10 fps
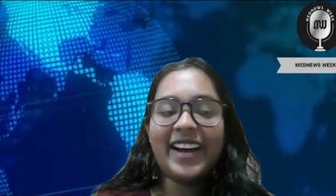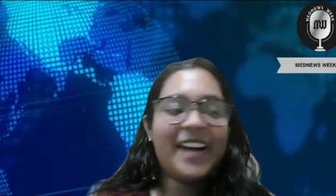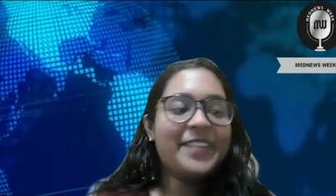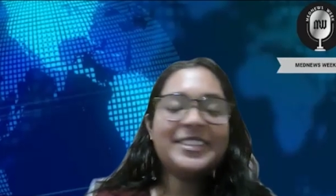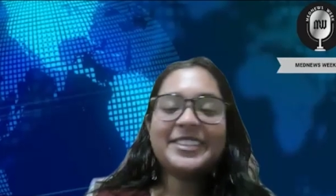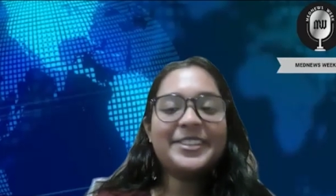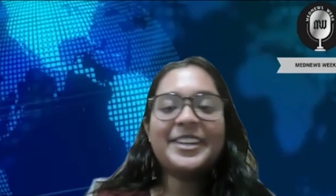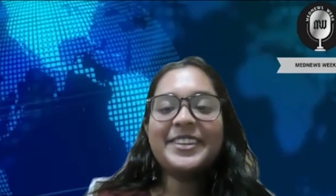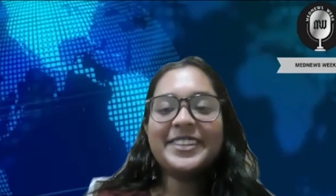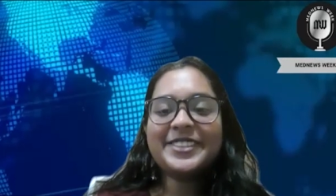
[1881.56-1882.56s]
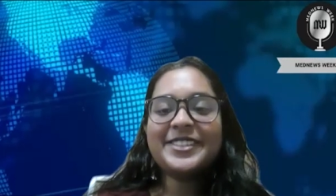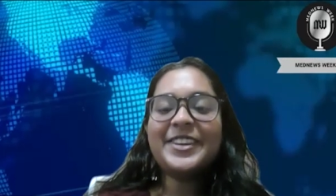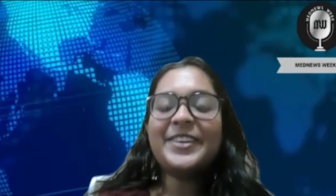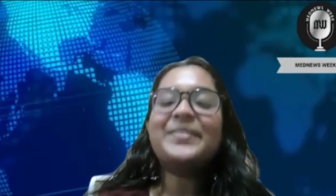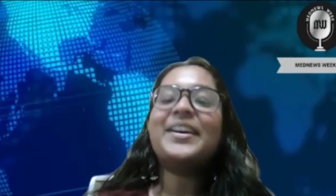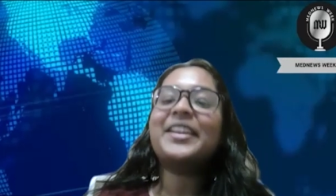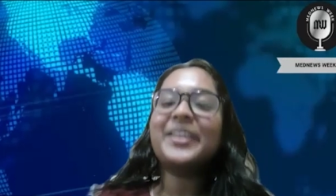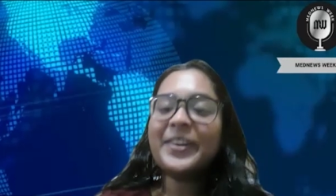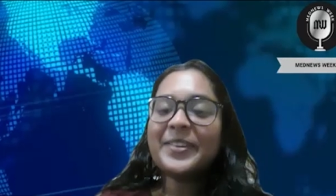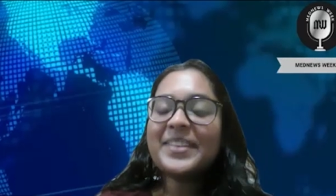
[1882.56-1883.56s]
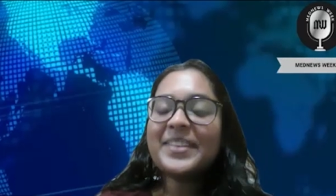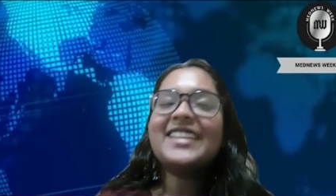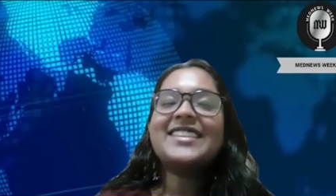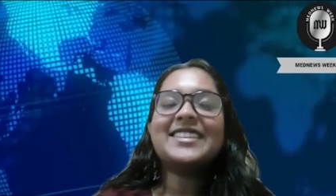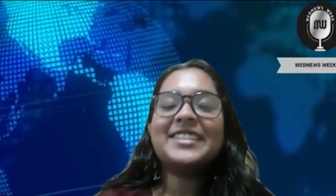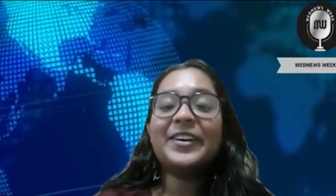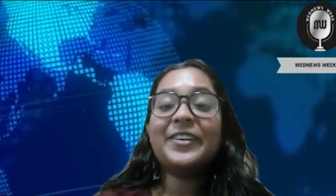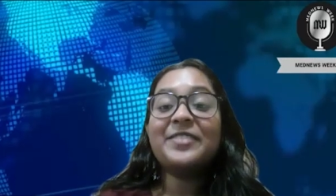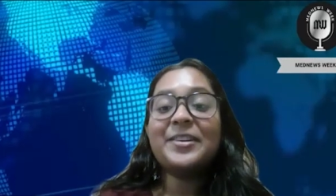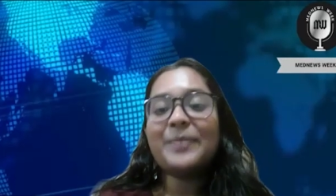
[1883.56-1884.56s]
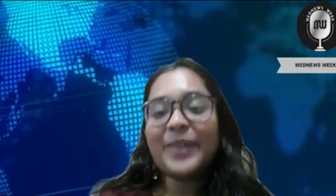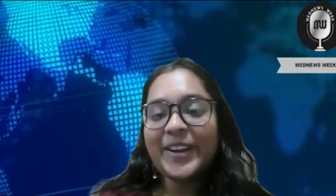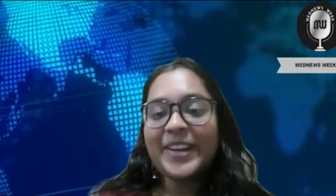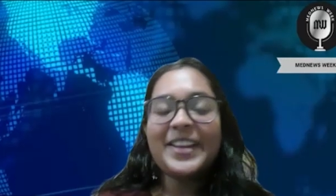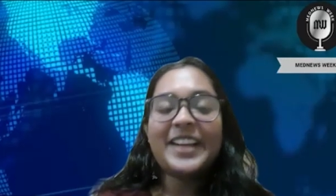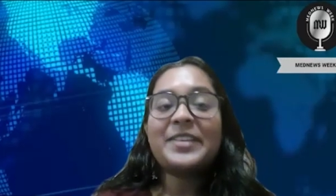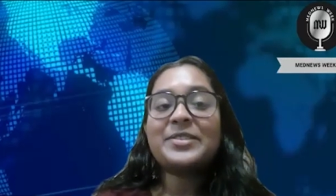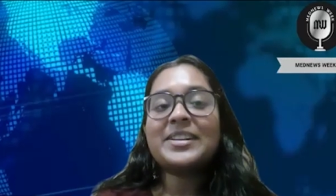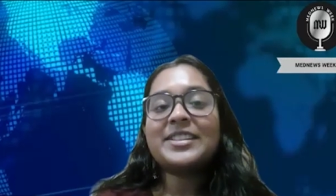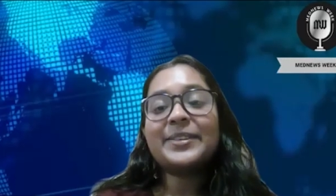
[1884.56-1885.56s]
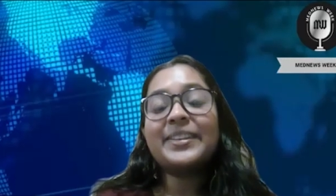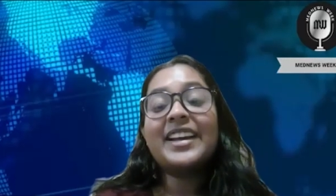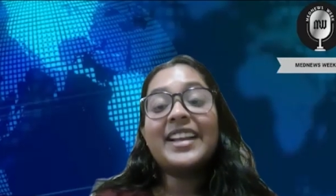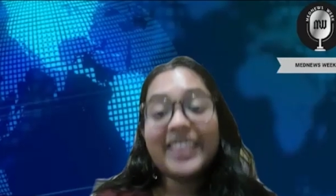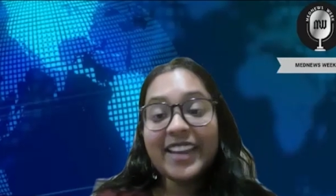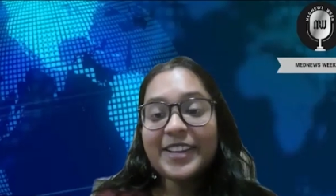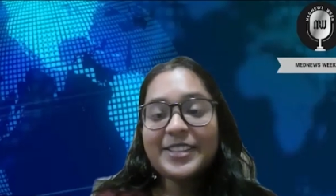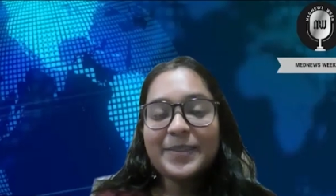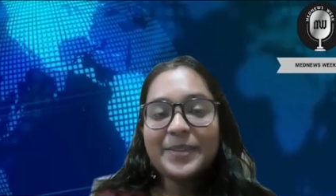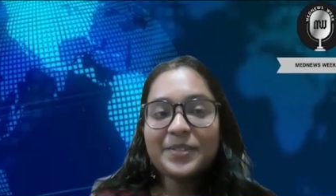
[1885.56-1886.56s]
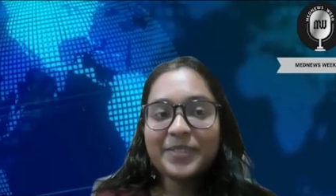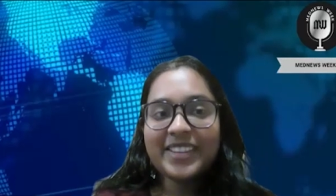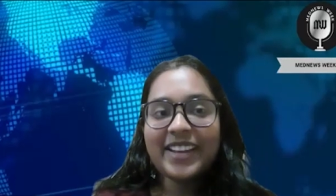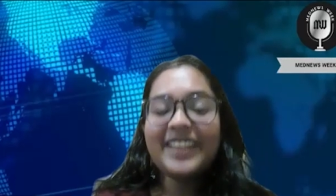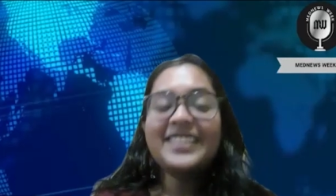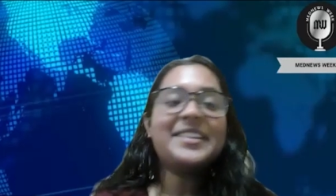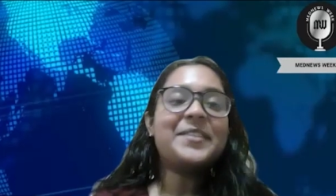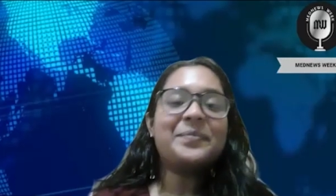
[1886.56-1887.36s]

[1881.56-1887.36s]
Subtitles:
I was so curious to know about your opinions and your viewpoint on that as well. So thank you so much for that.